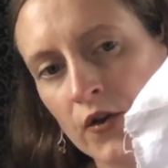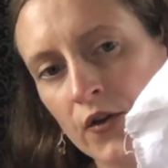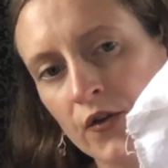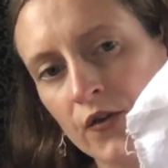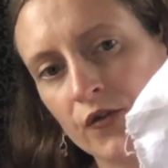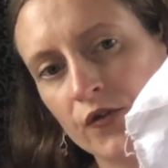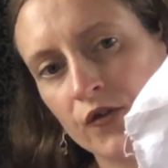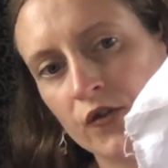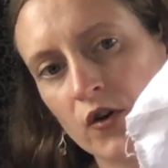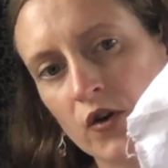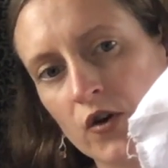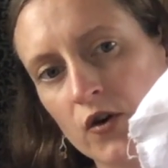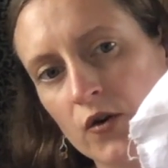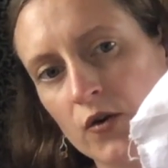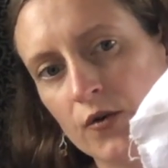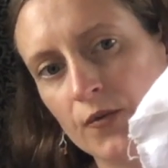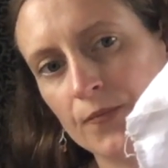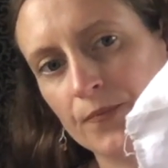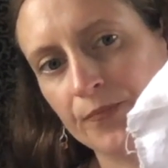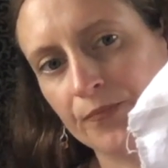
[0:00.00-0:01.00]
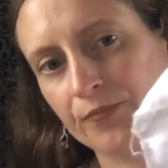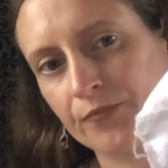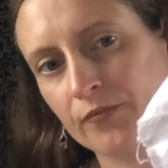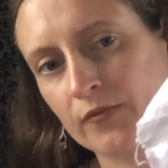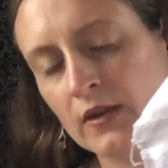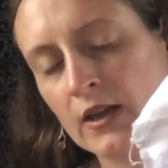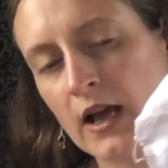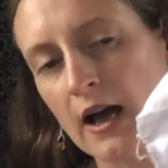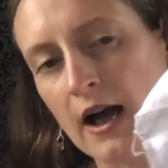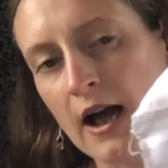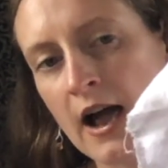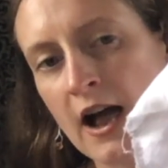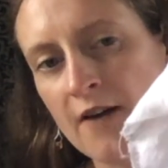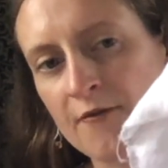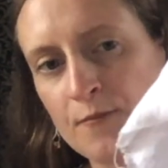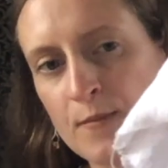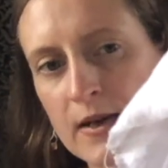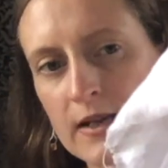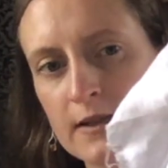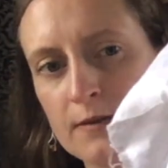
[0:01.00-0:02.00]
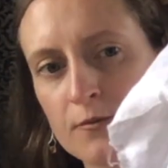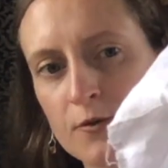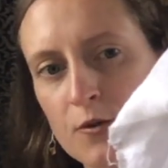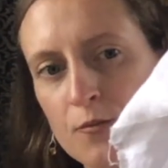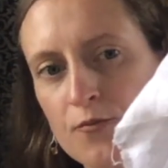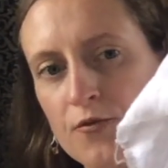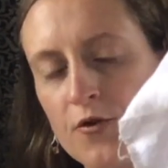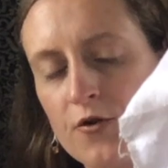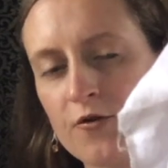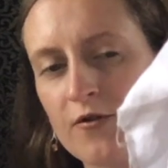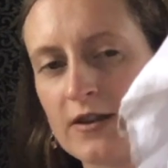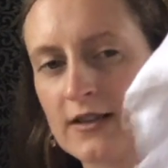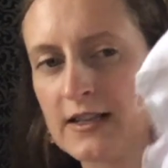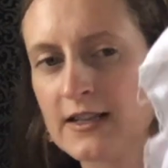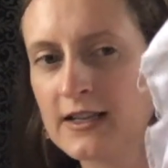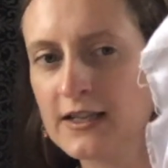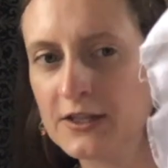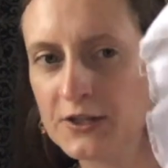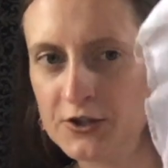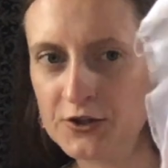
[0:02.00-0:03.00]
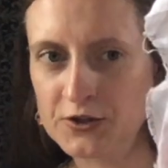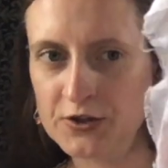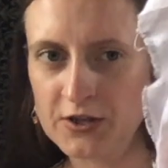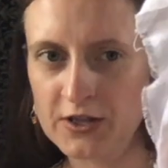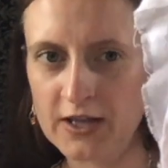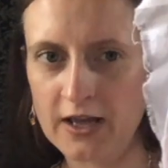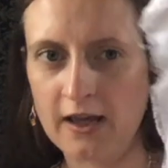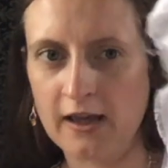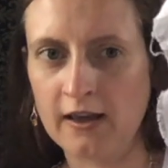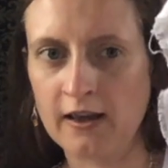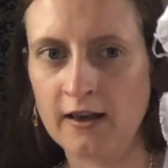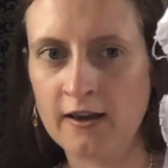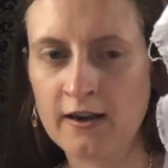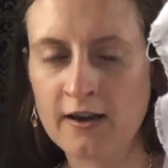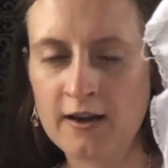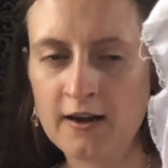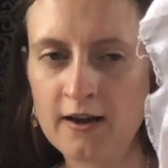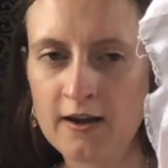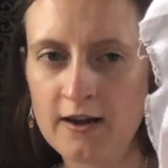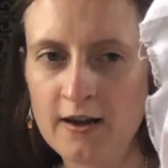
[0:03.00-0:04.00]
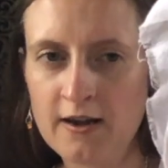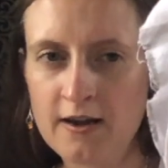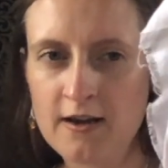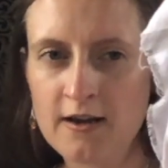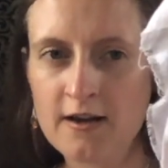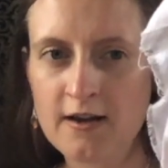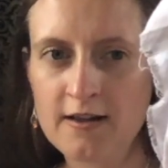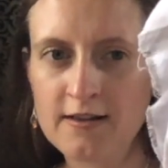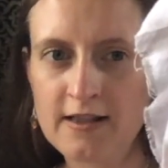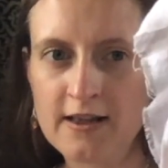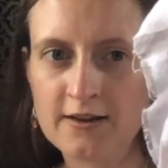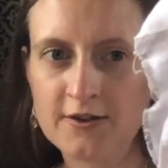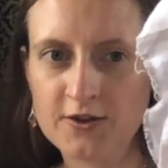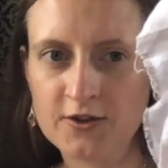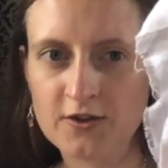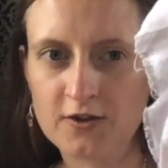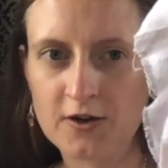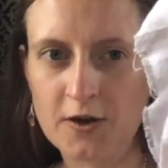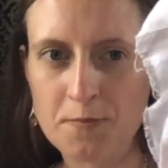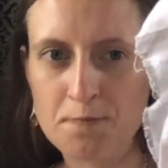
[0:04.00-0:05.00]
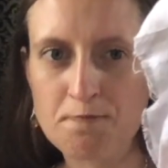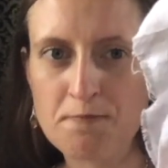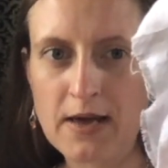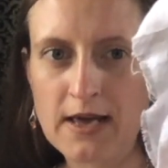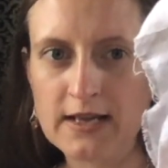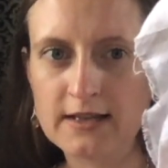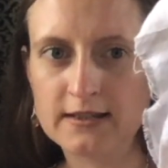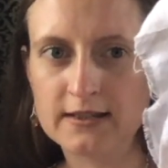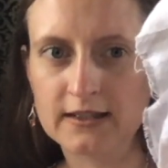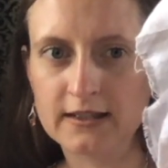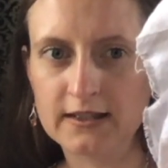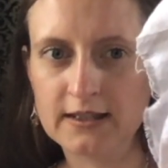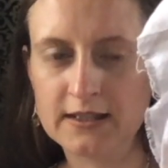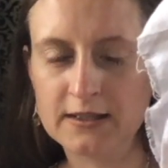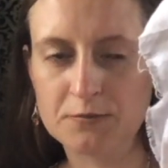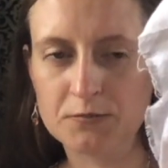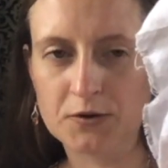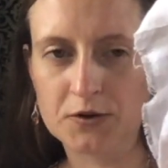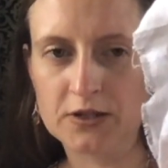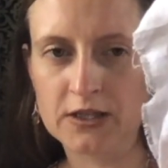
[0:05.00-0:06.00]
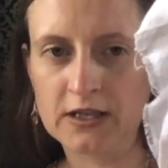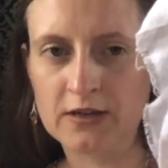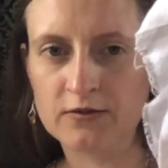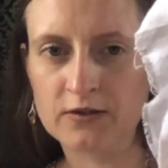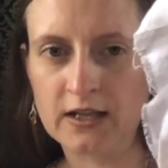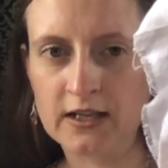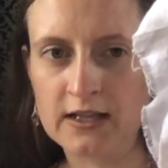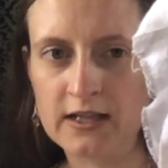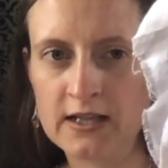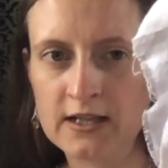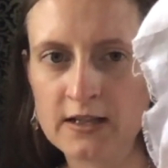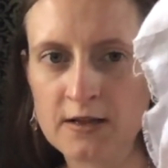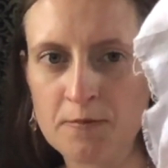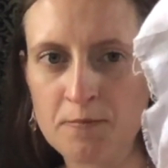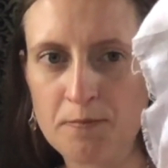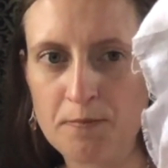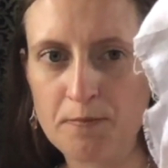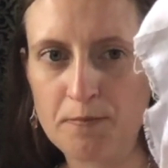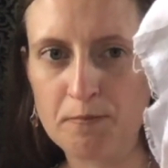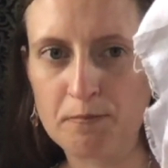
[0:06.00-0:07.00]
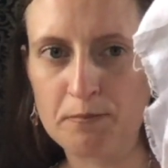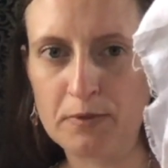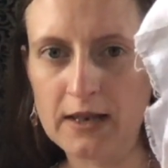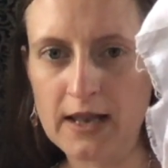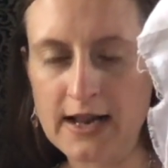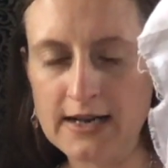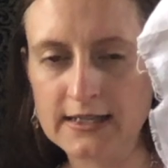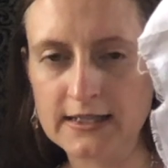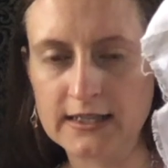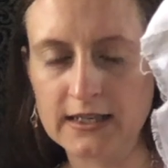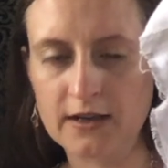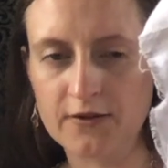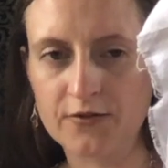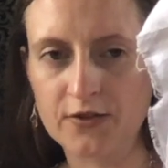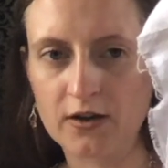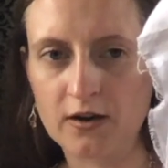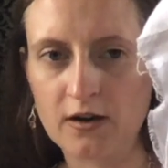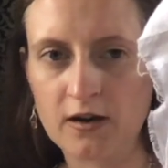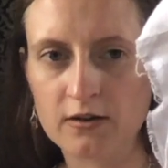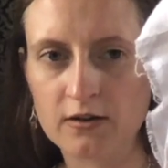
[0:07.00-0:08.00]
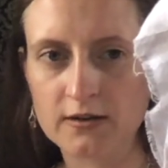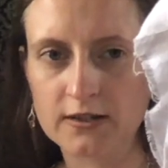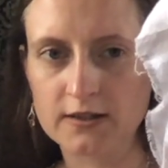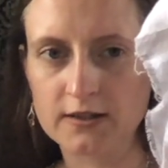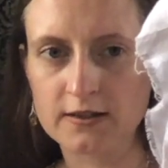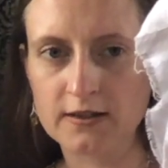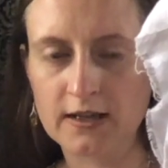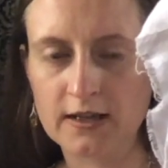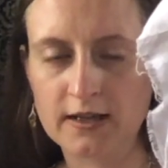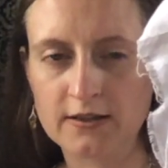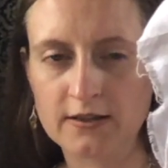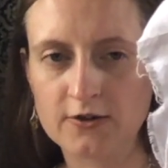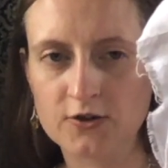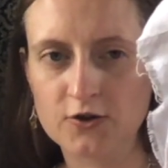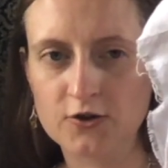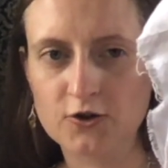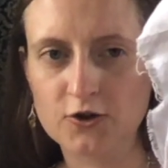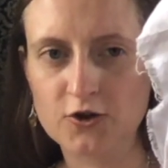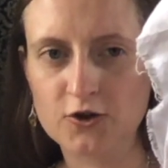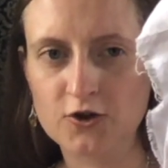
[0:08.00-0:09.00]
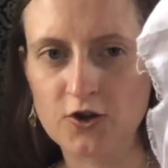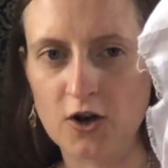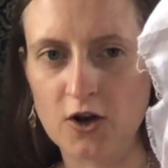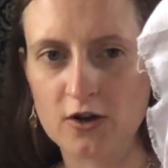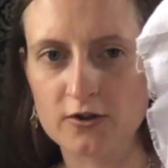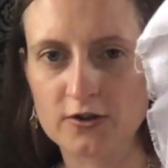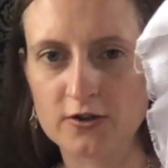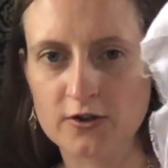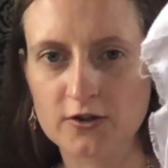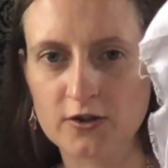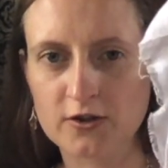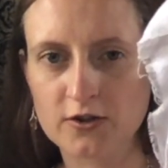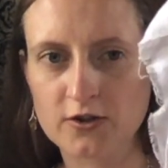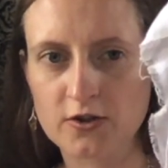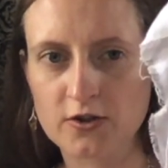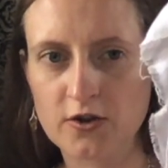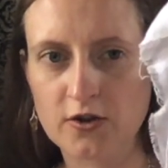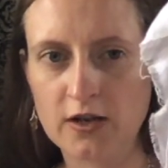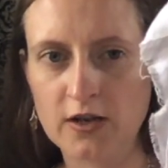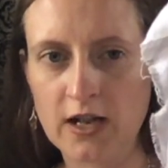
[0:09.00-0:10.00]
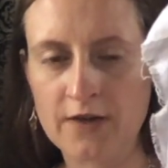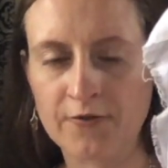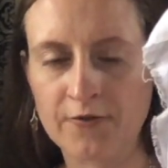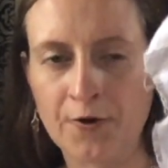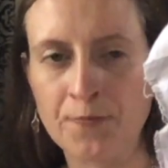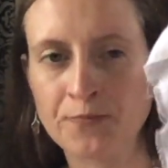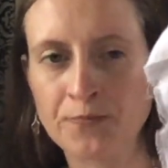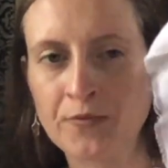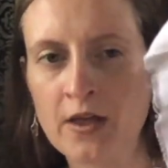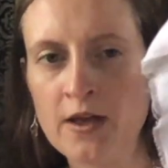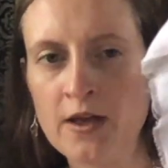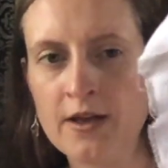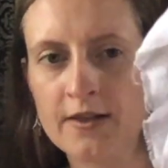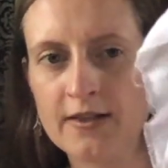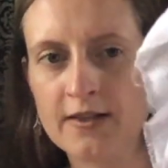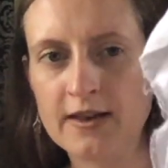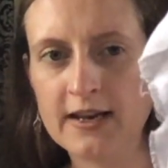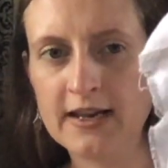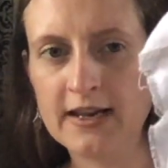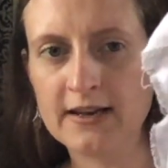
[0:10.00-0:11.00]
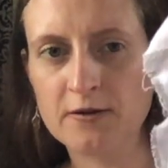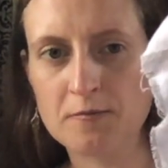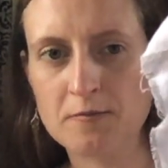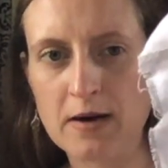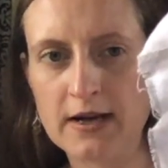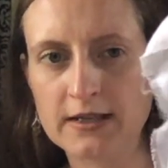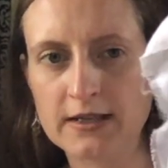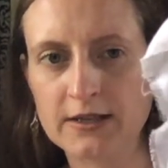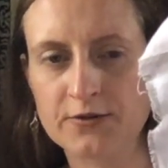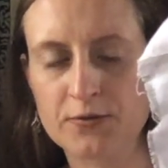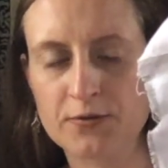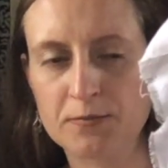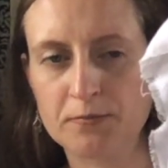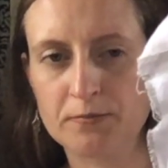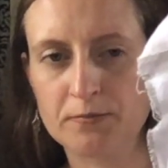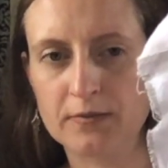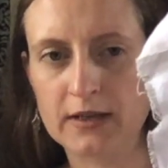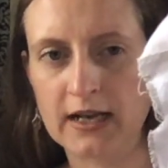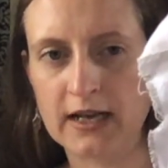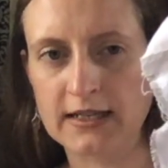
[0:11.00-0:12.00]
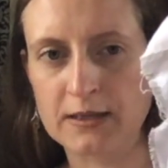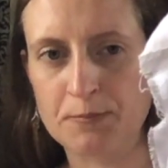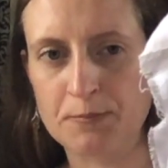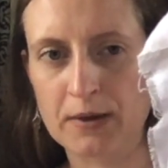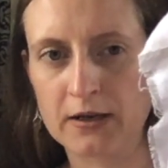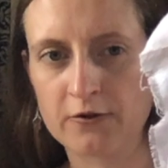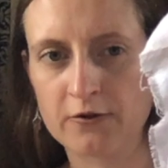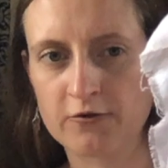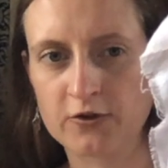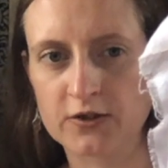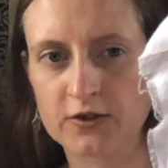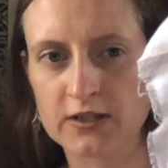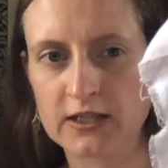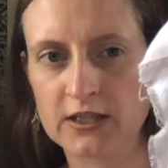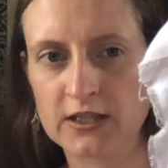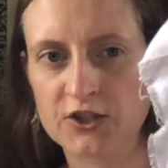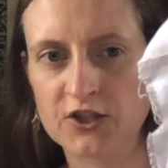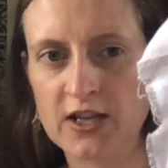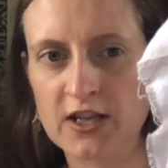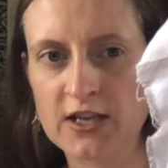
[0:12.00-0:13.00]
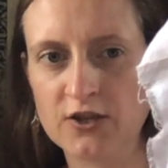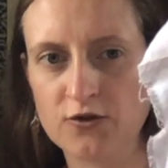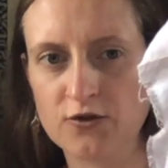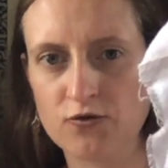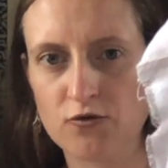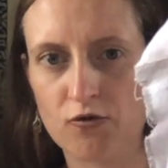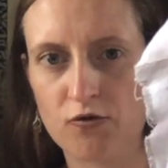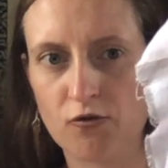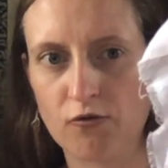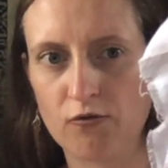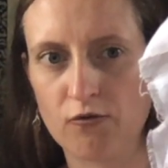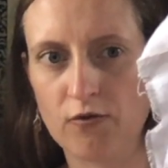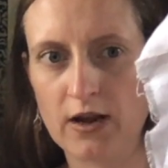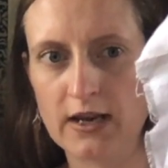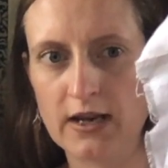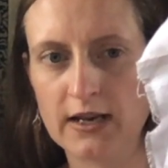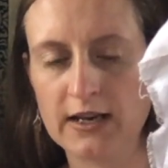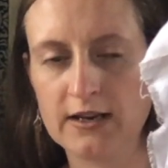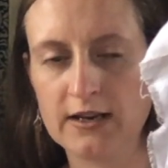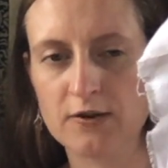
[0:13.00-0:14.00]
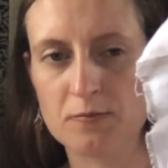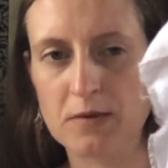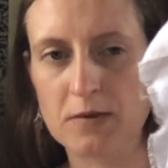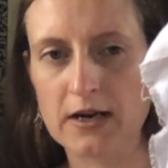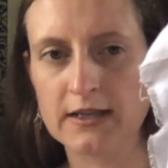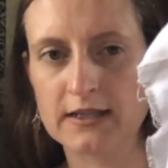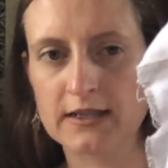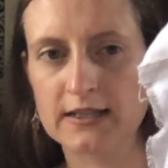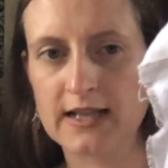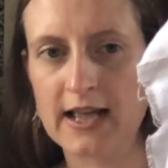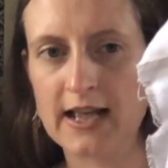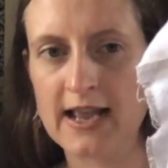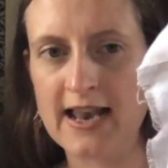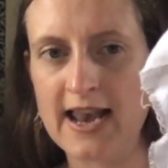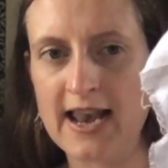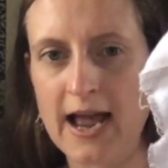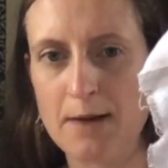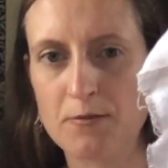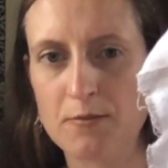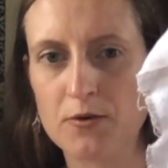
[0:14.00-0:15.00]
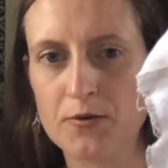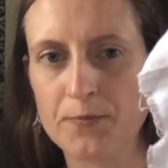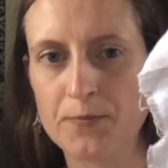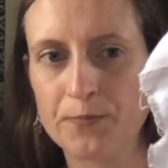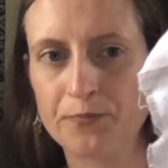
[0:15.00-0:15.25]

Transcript: So yeah, I have made some good progress, and I do think they do look amazing, these motifs. I think the blending of the colours is just so clever. The needle minders from Caterpillar Cross Stitch, they do great needle minders. They're enamel.